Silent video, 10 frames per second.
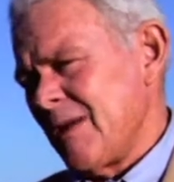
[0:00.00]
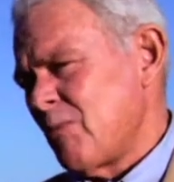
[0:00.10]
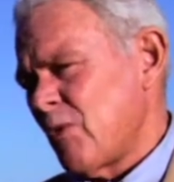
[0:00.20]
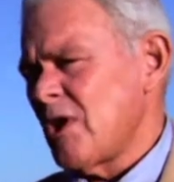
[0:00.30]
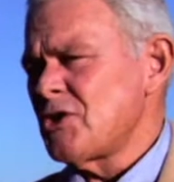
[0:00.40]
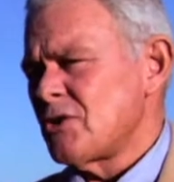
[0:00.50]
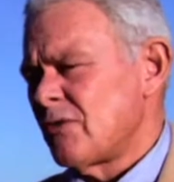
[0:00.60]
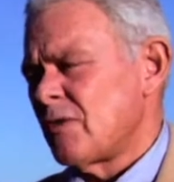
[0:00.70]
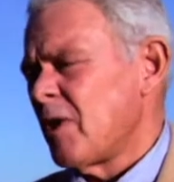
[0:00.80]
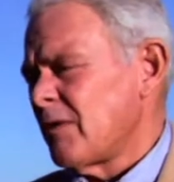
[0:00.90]
pressure
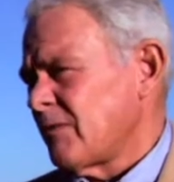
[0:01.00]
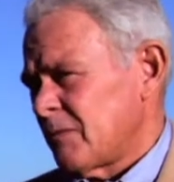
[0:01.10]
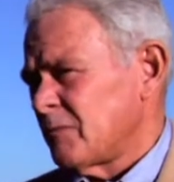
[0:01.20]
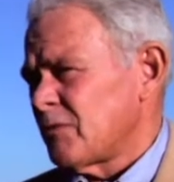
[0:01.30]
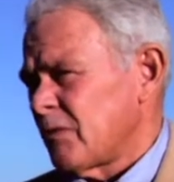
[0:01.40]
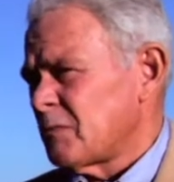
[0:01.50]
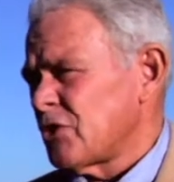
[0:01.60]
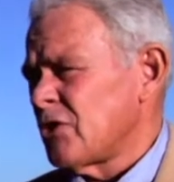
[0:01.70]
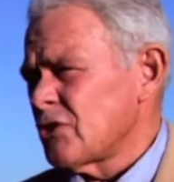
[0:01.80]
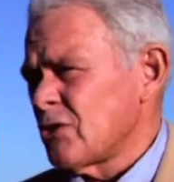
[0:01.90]
from
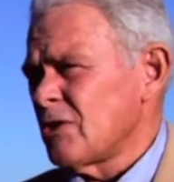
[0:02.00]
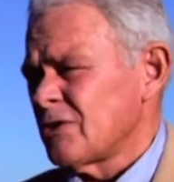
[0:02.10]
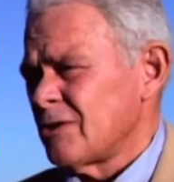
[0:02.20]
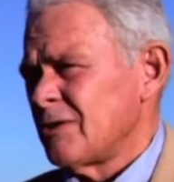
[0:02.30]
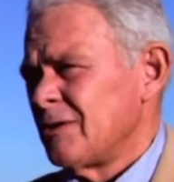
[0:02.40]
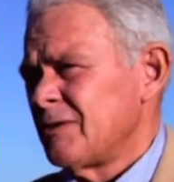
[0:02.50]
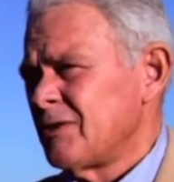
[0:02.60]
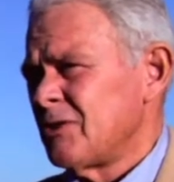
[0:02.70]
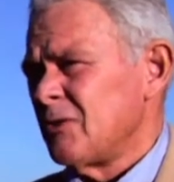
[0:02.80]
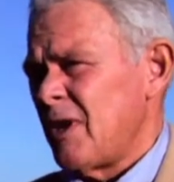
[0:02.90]
certain sources
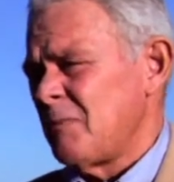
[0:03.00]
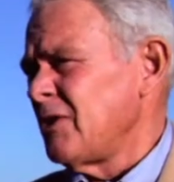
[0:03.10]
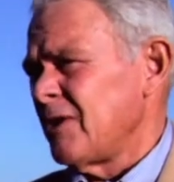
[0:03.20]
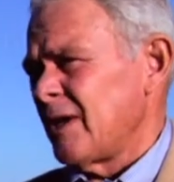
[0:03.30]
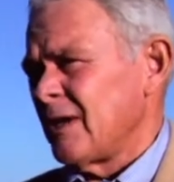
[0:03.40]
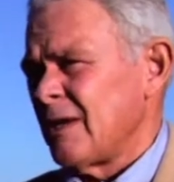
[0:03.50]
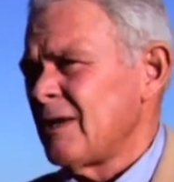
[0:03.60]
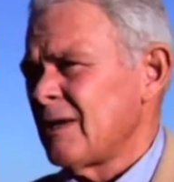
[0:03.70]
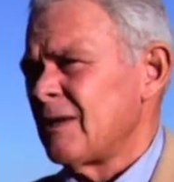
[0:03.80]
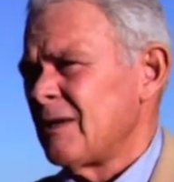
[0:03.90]
to empty that
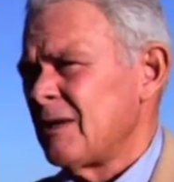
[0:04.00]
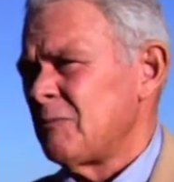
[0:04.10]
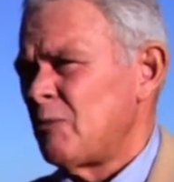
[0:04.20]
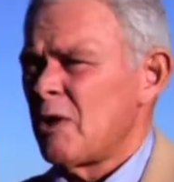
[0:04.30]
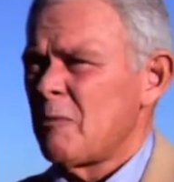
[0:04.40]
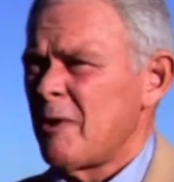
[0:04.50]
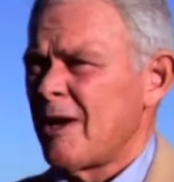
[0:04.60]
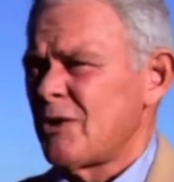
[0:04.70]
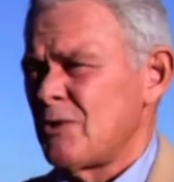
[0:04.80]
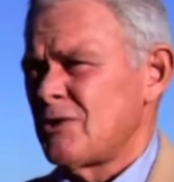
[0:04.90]
lake and bring it
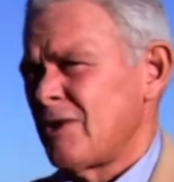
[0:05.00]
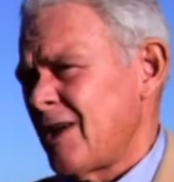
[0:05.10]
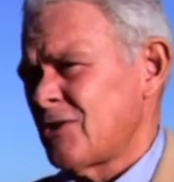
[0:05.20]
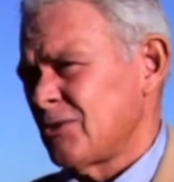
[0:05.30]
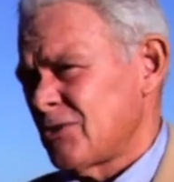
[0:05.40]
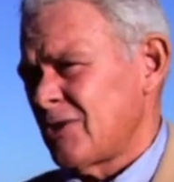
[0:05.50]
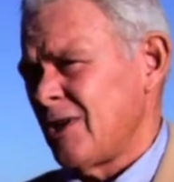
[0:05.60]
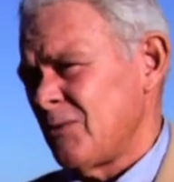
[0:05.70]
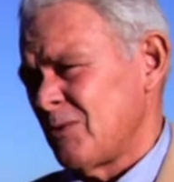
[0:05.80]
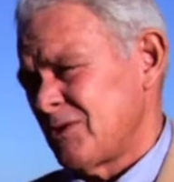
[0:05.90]
back to its natural
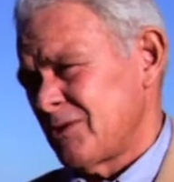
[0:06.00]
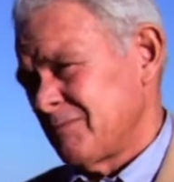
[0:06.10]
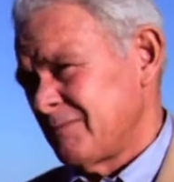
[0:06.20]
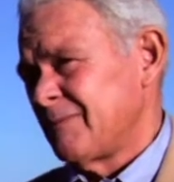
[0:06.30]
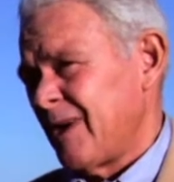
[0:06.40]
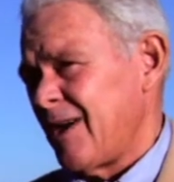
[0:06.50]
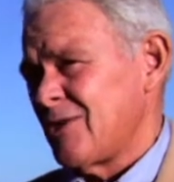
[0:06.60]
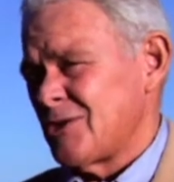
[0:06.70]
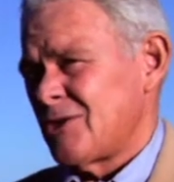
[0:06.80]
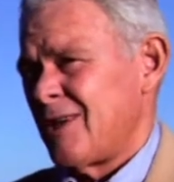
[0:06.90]
state, which I
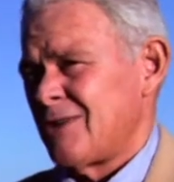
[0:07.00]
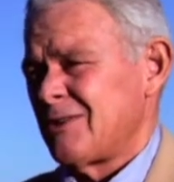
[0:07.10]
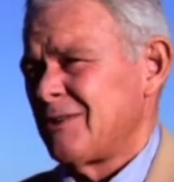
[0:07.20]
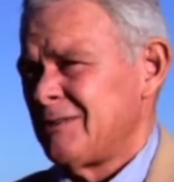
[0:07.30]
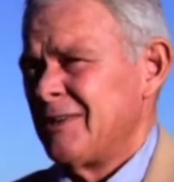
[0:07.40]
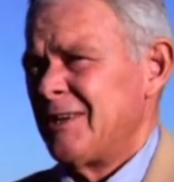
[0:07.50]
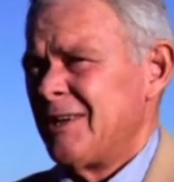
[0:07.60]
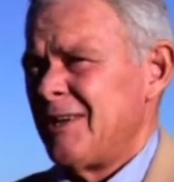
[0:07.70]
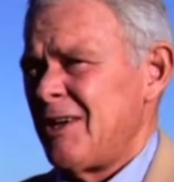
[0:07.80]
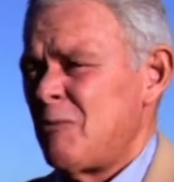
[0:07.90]
understand is
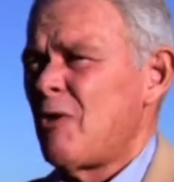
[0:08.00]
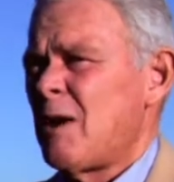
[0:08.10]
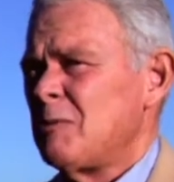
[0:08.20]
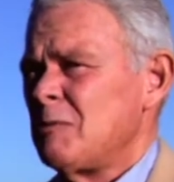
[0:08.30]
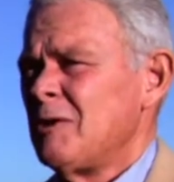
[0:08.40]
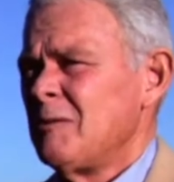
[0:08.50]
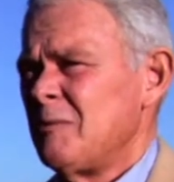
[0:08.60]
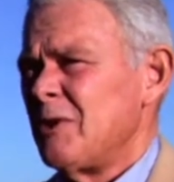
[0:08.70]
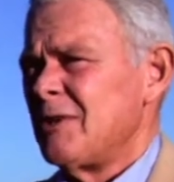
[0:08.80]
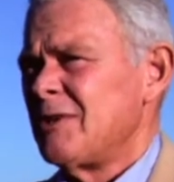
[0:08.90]
improbable.
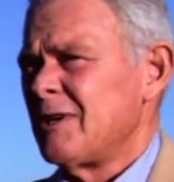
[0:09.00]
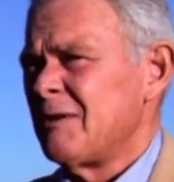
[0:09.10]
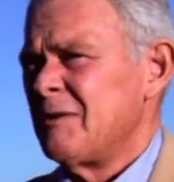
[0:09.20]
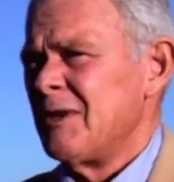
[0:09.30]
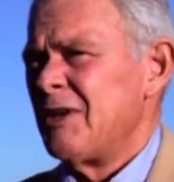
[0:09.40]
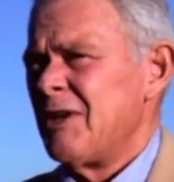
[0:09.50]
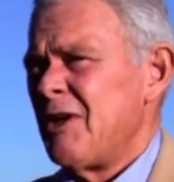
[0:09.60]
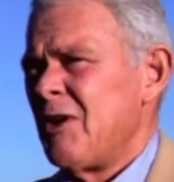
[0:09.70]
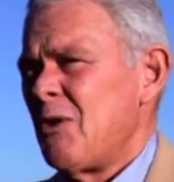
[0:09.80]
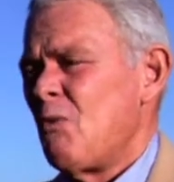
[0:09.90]
But
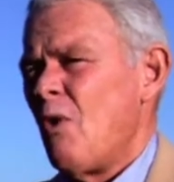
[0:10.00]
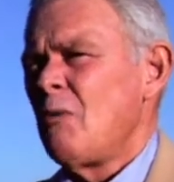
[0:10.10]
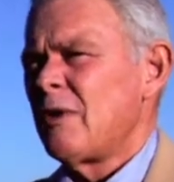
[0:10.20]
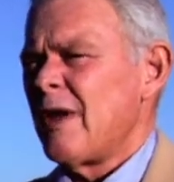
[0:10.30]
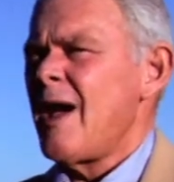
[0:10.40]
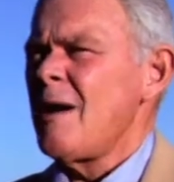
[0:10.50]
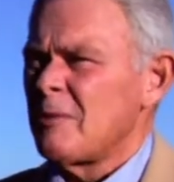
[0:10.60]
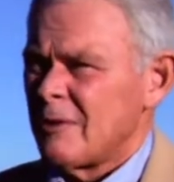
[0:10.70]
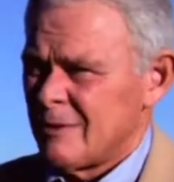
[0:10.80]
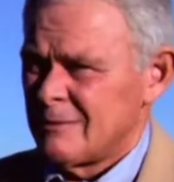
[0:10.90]
what would
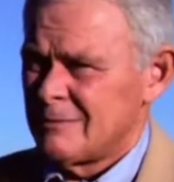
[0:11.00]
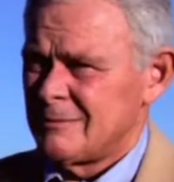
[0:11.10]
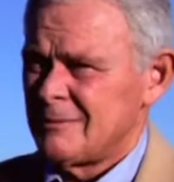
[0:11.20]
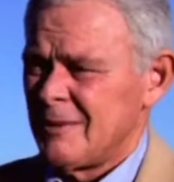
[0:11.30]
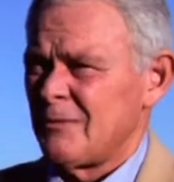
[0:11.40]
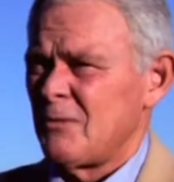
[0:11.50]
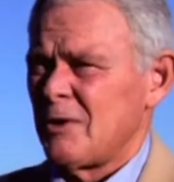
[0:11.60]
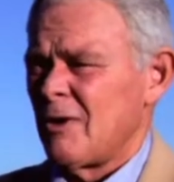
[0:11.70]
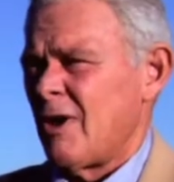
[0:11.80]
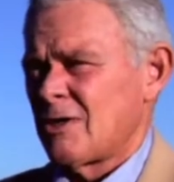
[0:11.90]
happen if
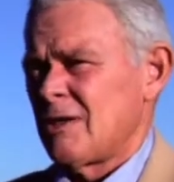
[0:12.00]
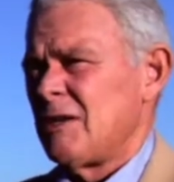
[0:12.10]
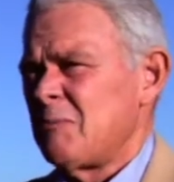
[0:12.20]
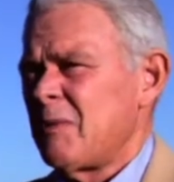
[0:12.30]
we lost Lake